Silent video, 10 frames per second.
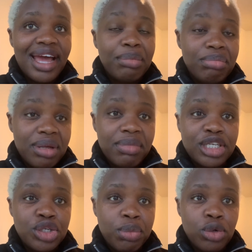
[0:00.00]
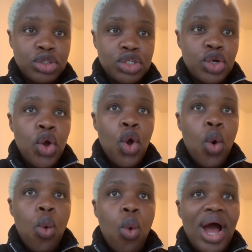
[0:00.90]
meme that she posted
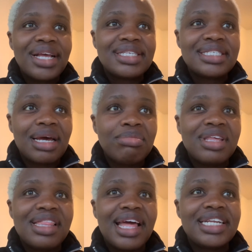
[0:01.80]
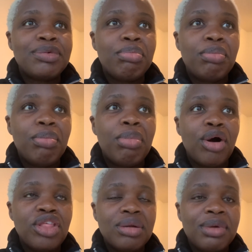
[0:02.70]
was something that
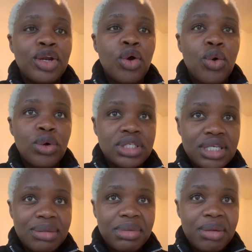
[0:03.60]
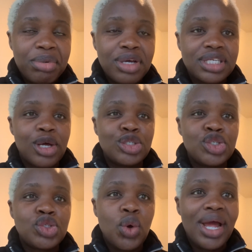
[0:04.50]
bothered me and haunted me, because I was
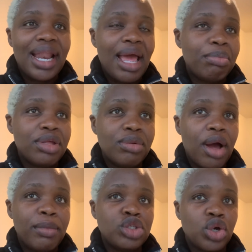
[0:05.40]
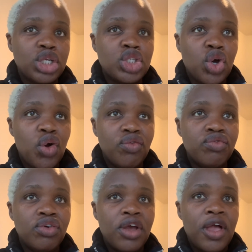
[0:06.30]
just so unhappy a majority
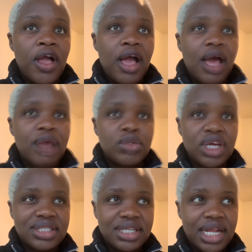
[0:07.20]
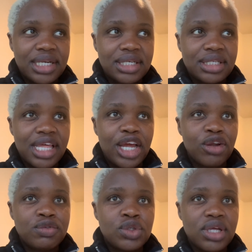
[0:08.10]
of the end
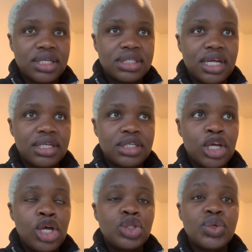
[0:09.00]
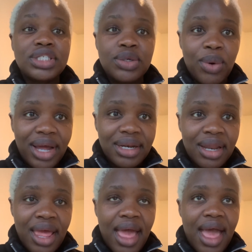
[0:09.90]
of 2021
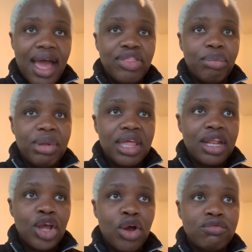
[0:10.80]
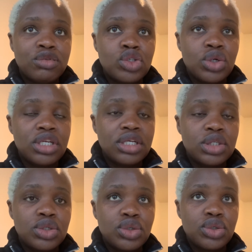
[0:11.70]
and the beginning of
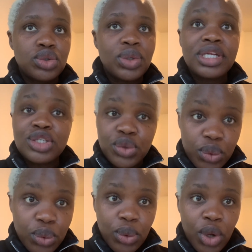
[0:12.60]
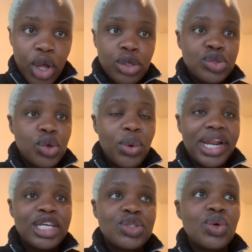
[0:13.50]
2022. So
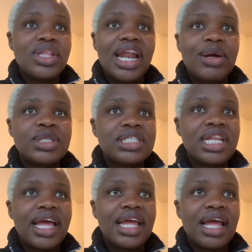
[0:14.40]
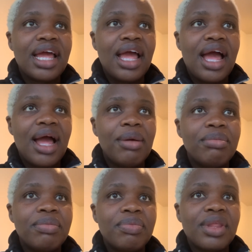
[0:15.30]
when I saw that, I was just like,
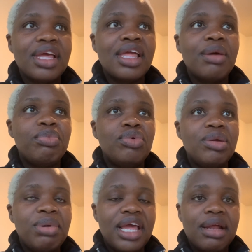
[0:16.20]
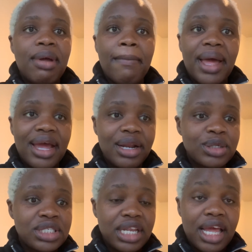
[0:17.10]
it kept replaying in my mind. I
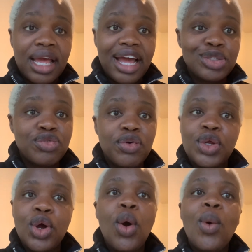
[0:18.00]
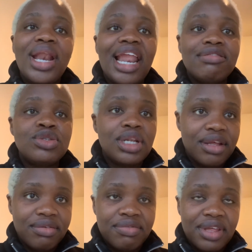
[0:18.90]
was just like, guys, we've only got one life to
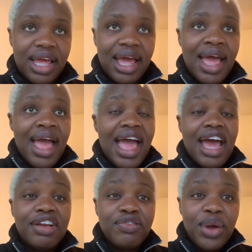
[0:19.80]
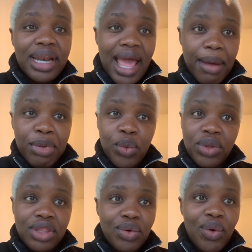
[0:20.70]
live, yeah? And if you're unhappy
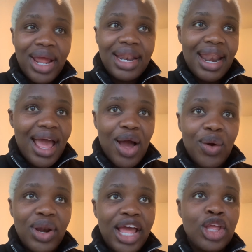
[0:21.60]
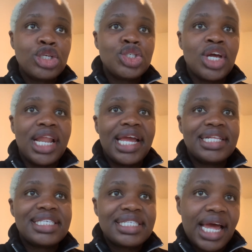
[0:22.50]
with it right now, like, you're just gonna
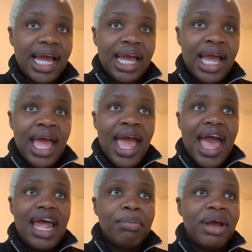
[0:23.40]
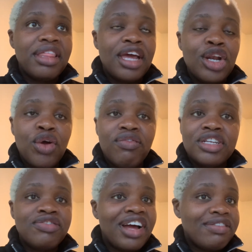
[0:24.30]
get stuck. And by the end of
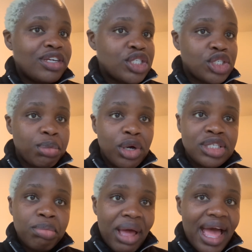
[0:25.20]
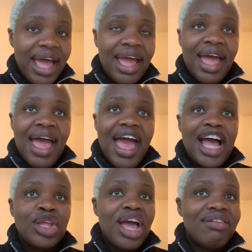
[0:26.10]
it, 5 years has passed by
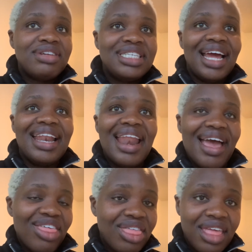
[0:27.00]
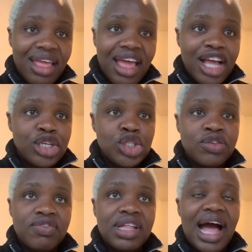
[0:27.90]
and you haven't done nothing and you
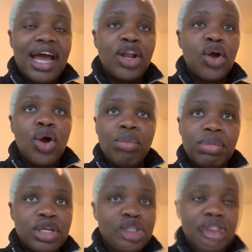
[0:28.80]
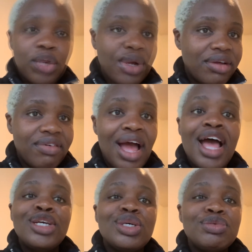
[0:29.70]
just feel unaccomplished and whatever.
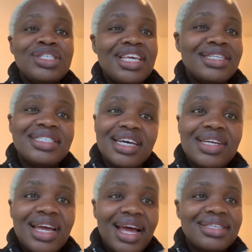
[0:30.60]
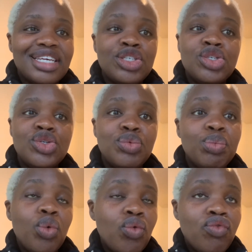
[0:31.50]
So I'm just here to tell you guys that you should
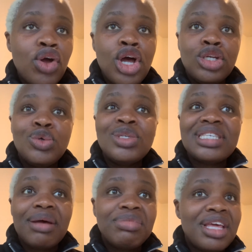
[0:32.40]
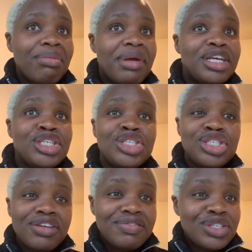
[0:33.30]
move, do something, make
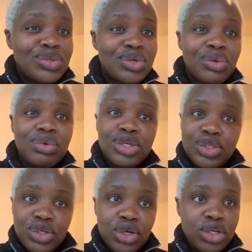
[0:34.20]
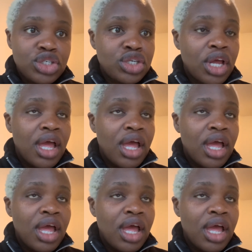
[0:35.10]
shifts, do your research.